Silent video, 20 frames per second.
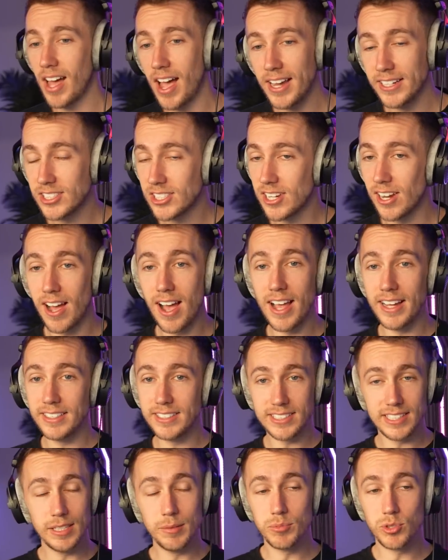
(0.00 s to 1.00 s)
Nice guy,
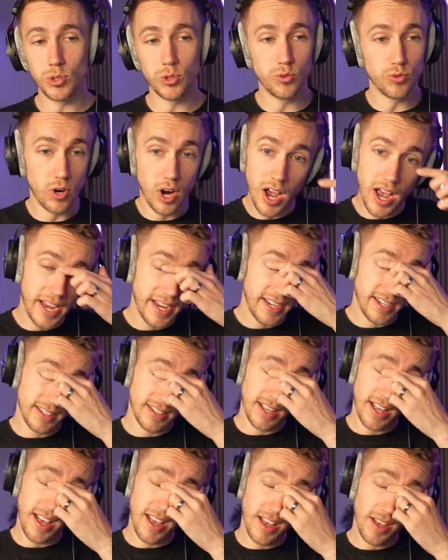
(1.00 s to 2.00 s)
seems all right.
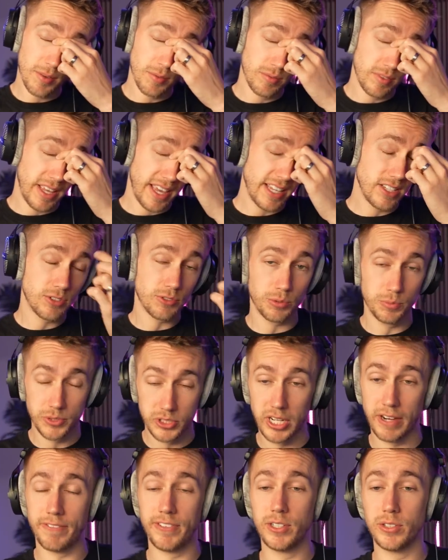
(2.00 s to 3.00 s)
Uh, is from
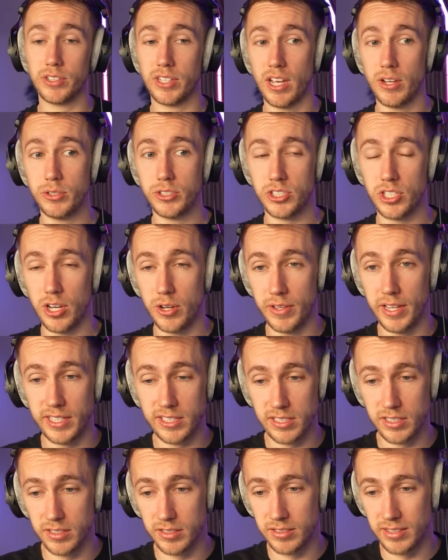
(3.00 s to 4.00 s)
Sheffield, though, so
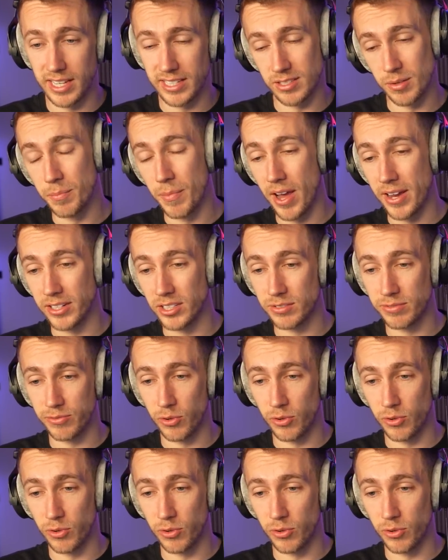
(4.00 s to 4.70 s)
that's a that's a minus